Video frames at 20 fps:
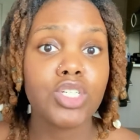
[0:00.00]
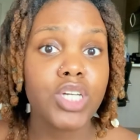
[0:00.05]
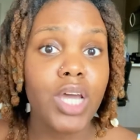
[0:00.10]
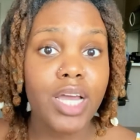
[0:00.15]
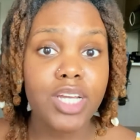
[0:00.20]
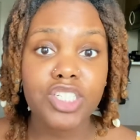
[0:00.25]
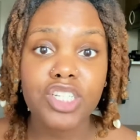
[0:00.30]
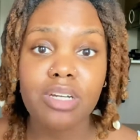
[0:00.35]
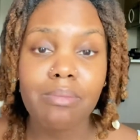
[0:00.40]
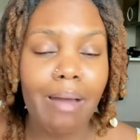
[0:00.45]

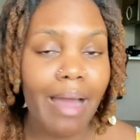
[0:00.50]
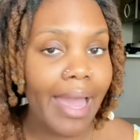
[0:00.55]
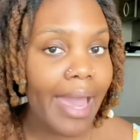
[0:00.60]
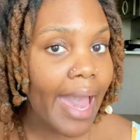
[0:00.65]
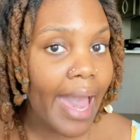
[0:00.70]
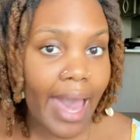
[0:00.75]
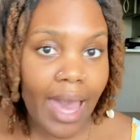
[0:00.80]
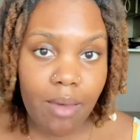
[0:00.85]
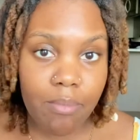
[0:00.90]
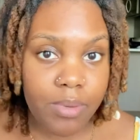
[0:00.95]
changing my
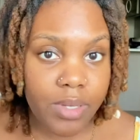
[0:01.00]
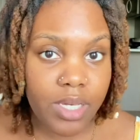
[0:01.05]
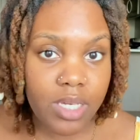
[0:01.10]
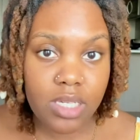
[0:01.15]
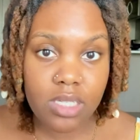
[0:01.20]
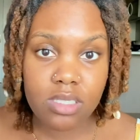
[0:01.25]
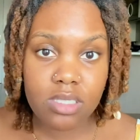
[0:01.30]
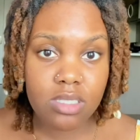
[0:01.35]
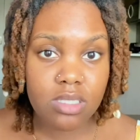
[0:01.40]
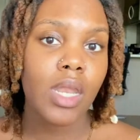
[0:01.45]

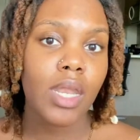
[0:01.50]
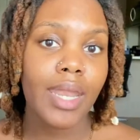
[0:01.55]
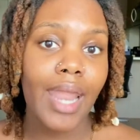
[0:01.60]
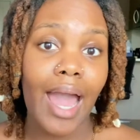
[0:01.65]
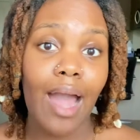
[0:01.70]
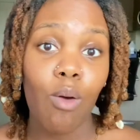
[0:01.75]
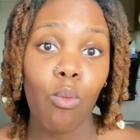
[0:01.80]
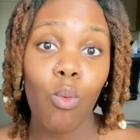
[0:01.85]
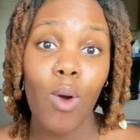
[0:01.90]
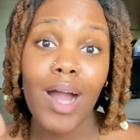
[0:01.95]
habits,
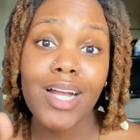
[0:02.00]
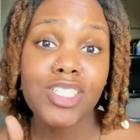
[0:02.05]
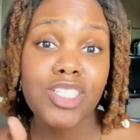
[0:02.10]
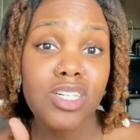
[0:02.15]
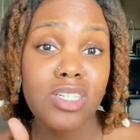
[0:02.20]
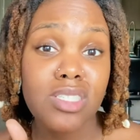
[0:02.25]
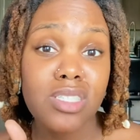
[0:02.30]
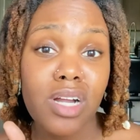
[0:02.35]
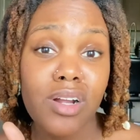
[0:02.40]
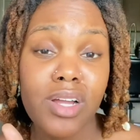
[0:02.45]
not watching
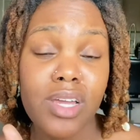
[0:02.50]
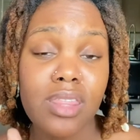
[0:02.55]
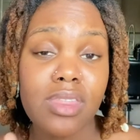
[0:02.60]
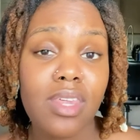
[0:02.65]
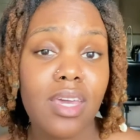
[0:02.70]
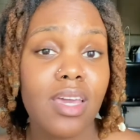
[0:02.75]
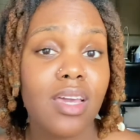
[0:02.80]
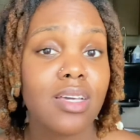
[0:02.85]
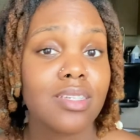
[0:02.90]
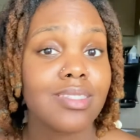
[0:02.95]
certain
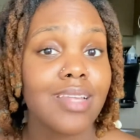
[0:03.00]
things,